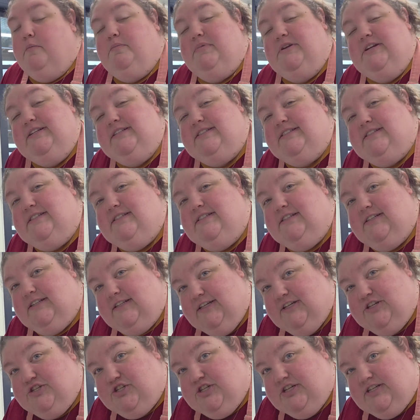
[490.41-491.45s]
but it's
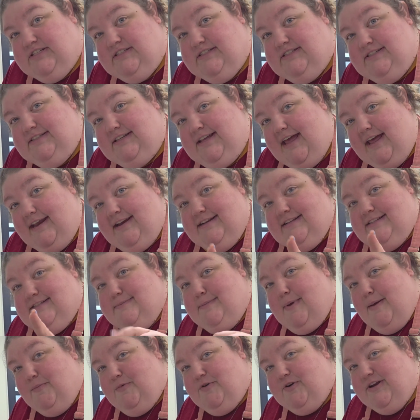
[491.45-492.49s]
delicious, and it's
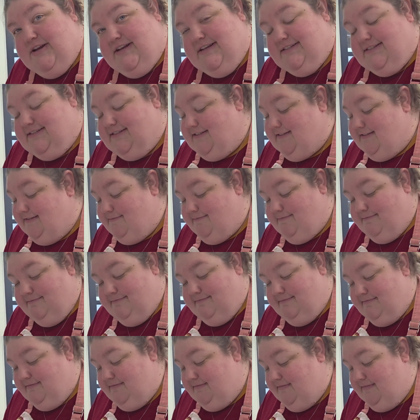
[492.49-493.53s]
memories,
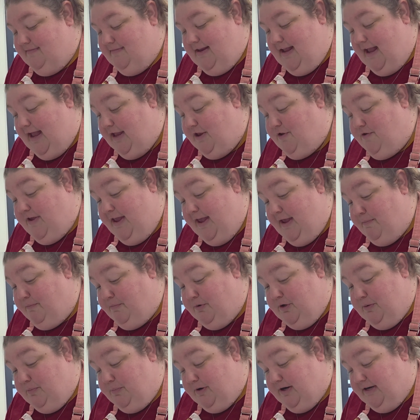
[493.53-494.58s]
and you can't
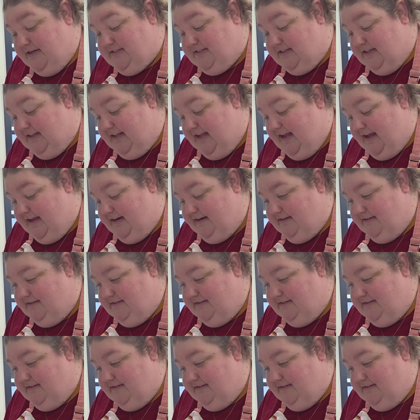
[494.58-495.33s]
put a price on that.